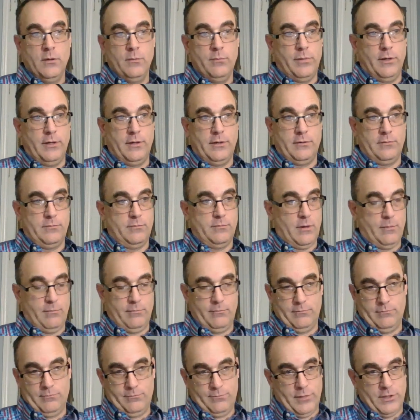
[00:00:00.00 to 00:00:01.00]
But I'm
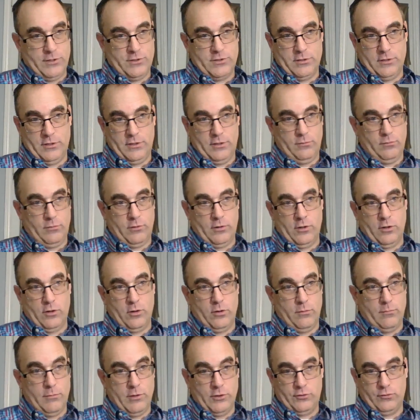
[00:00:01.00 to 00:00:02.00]
um, basically, we're going to go
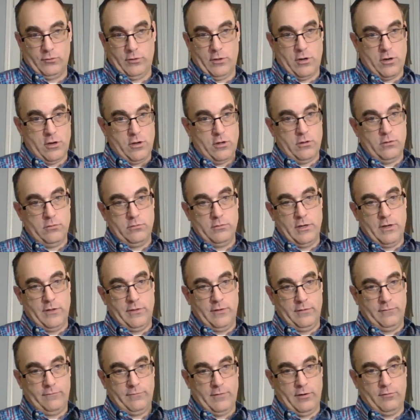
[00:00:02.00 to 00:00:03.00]
to Montreal and
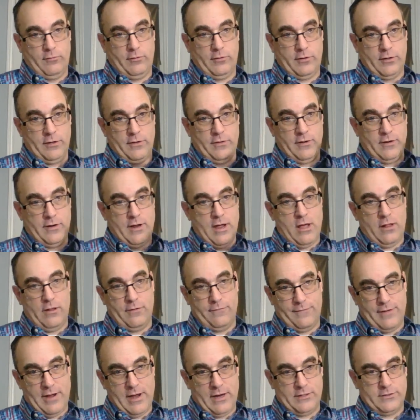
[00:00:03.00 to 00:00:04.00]
then Fredericton, and then
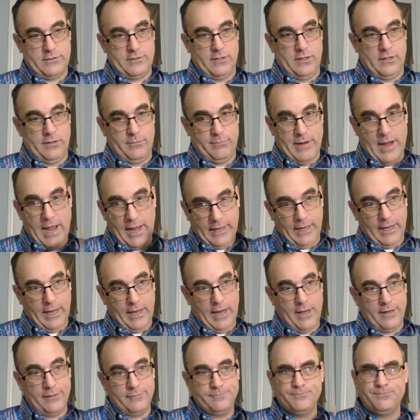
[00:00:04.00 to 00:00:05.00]
Halifax, and then back
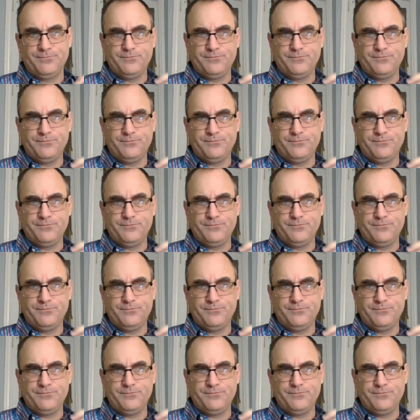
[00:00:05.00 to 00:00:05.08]
again.